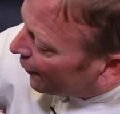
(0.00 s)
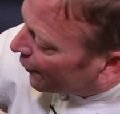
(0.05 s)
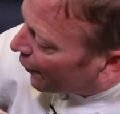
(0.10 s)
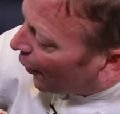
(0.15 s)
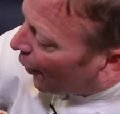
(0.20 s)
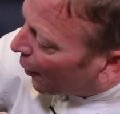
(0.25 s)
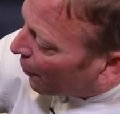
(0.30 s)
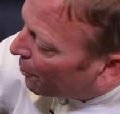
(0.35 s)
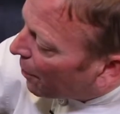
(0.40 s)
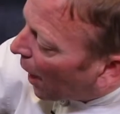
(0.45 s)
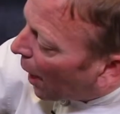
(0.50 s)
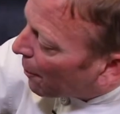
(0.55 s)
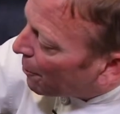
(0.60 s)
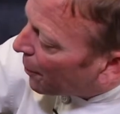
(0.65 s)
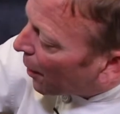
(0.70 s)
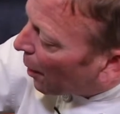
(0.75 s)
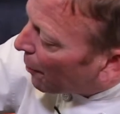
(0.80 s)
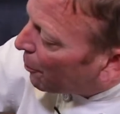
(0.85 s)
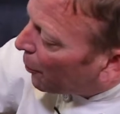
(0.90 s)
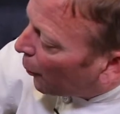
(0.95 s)
going to pop
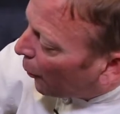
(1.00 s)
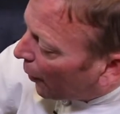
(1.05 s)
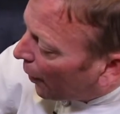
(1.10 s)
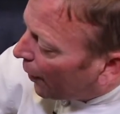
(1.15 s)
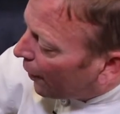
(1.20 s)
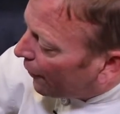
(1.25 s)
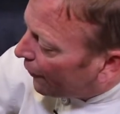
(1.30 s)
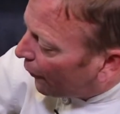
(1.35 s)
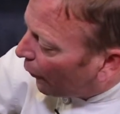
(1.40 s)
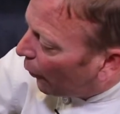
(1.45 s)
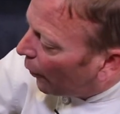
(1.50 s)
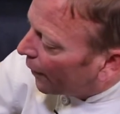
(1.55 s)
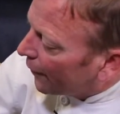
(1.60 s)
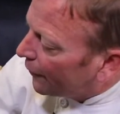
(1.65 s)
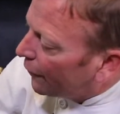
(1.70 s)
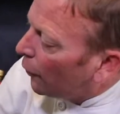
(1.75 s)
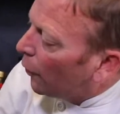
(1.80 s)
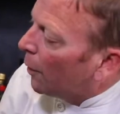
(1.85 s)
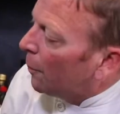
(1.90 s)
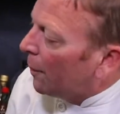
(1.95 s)
up with
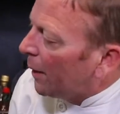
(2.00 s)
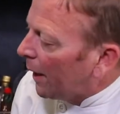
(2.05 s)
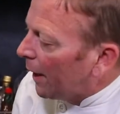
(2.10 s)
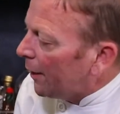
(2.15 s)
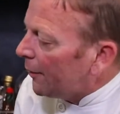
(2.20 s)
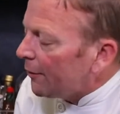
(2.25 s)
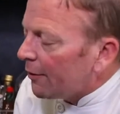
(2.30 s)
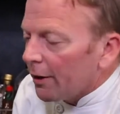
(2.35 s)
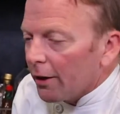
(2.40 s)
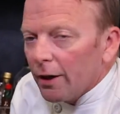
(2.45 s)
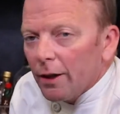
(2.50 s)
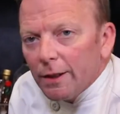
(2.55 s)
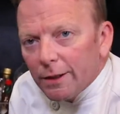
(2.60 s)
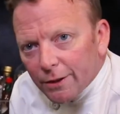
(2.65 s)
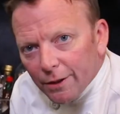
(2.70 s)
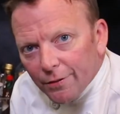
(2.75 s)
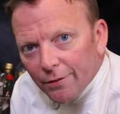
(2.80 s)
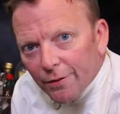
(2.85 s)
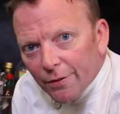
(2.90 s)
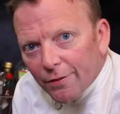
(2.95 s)
44 minutes here in
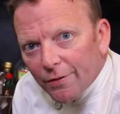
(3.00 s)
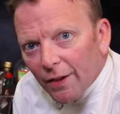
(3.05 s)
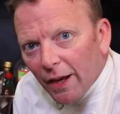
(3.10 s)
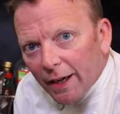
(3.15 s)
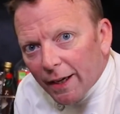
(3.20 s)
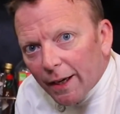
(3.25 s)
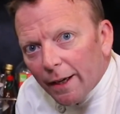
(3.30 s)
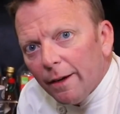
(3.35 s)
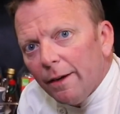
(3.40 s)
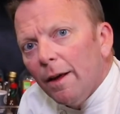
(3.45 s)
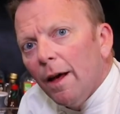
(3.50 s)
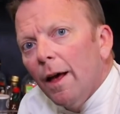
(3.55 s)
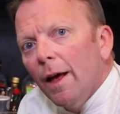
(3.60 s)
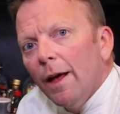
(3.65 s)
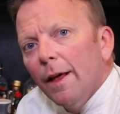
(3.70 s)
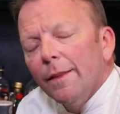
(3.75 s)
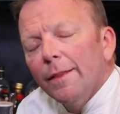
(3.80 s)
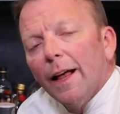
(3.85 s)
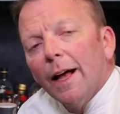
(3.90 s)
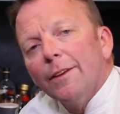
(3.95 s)
just a second.
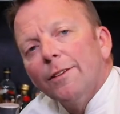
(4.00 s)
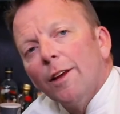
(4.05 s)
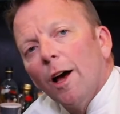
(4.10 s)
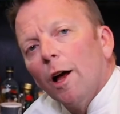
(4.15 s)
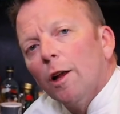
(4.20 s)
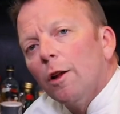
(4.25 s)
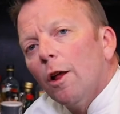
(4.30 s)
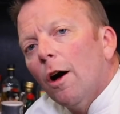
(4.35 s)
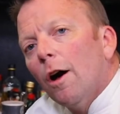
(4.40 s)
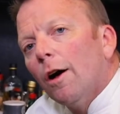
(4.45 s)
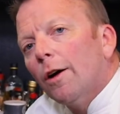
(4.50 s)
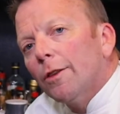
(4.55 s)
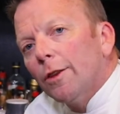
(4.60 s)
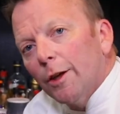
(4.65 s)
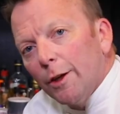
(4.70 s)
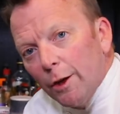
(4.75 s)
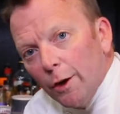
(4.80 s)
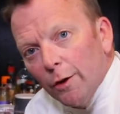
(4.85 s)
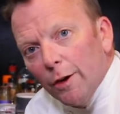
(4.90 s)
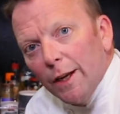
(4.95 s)
That's how long the
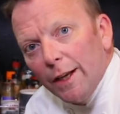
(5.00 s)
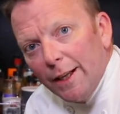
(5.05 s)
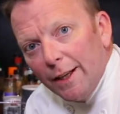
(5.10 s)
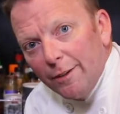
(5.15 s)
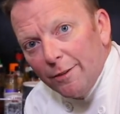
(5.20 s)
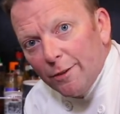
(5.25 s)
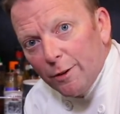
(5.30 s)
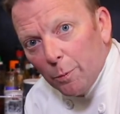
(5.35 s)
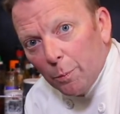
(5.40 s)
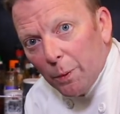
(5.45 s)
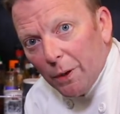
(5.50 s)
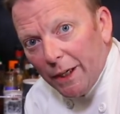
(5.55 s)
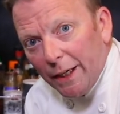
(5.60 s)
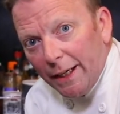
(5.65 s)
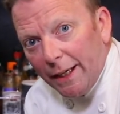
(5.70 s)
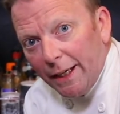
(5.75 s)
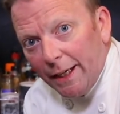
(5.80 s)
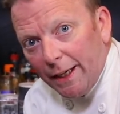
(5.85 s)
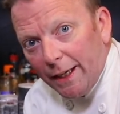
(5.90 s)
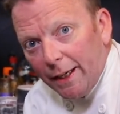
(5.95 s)
unit needs to
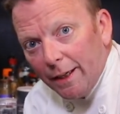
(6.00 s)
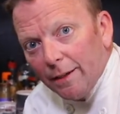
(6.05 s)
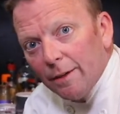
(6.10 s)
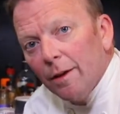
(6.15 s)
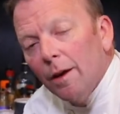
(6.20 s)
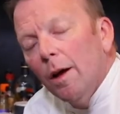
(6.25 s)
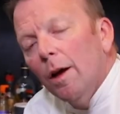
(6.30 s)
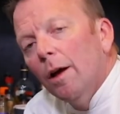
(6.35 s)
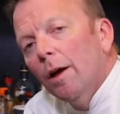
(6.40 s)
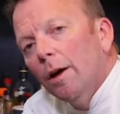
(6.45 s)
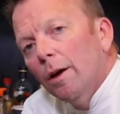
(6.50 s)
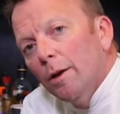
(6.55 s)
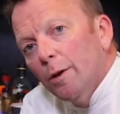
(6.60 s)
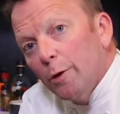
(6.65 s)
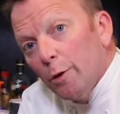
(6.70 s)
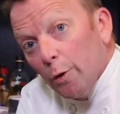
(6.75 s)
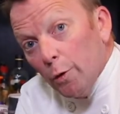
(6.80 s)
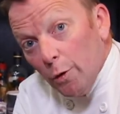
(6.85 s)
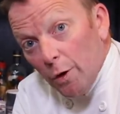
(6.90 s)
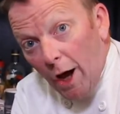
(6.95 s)
preheat.
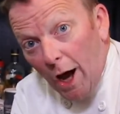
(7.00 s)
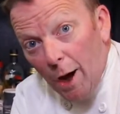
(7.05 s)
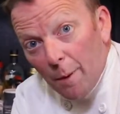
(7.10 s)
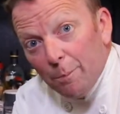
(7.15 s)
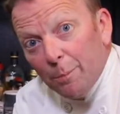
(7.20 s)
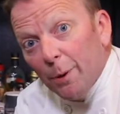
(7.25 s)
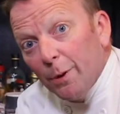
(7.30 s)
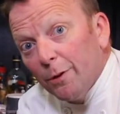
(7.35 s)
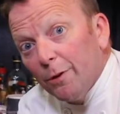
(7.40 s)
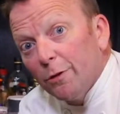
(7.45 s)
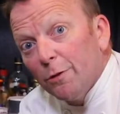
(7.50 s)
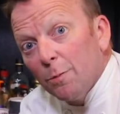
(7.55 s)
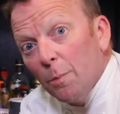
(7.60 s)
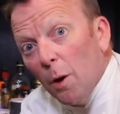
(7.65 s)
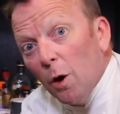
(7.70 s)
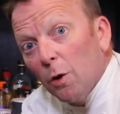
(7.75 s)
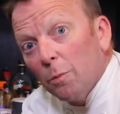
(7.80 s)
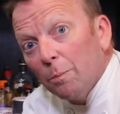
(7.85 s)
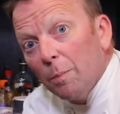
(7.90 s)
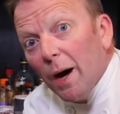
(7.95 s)
Do not put the
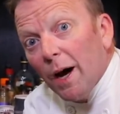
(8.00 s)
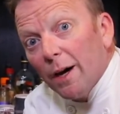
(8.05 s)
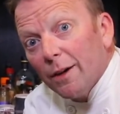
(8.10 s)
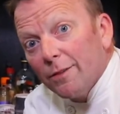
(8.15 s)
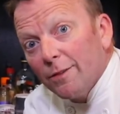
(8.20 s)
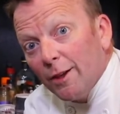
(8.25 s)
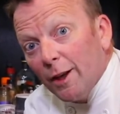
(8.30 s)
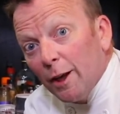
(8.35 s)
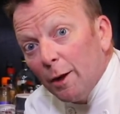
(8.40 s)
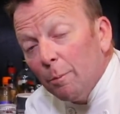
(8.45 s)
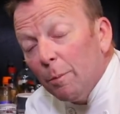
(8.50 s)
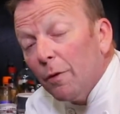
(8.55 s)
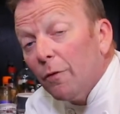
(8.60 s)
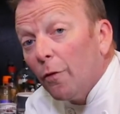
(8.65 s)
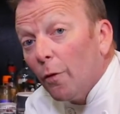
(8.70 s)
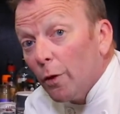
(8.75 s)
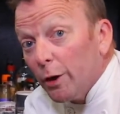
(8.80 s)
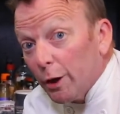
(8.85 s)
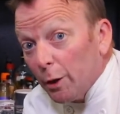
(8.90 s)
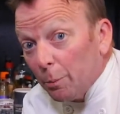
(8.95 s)
smoke box in
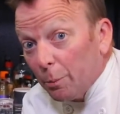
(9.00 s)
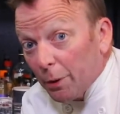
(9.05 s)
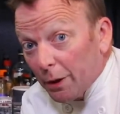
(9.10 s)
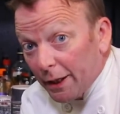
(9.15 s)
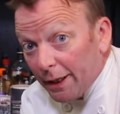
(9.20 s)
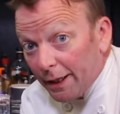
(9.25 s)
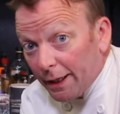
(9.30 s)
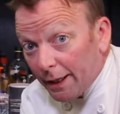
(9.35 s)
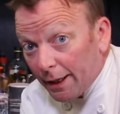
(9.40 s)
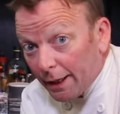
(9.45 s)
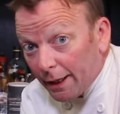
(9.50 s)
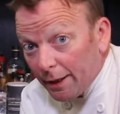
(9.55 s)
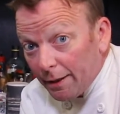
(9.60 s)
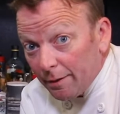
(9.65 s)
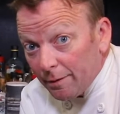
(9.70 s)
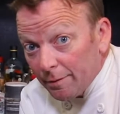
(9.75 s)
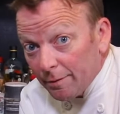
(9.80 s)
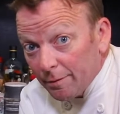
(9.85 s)
before you preheat,